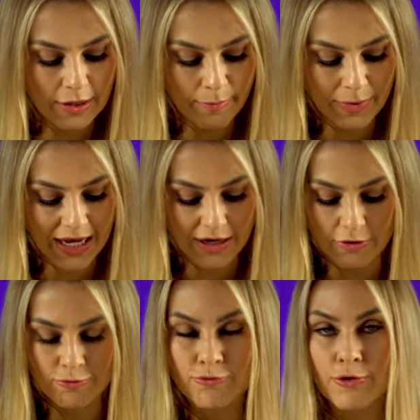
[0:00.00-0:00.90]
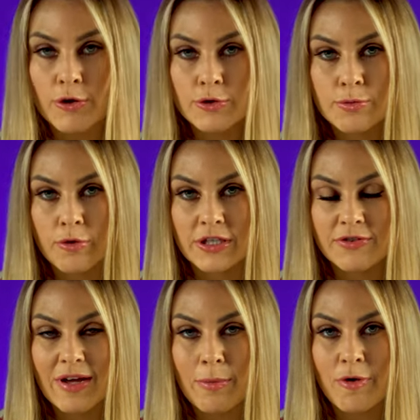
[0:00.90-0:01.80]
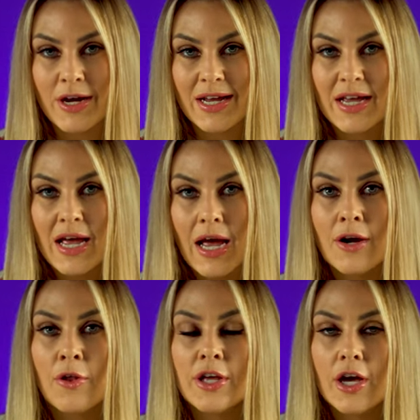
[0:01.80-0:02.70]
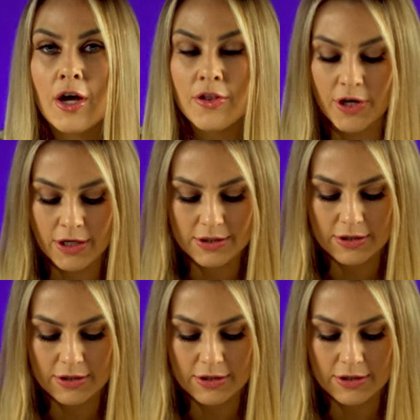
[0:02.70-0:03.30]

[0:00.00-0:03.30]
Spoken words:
and black rose print fabric, and on the other,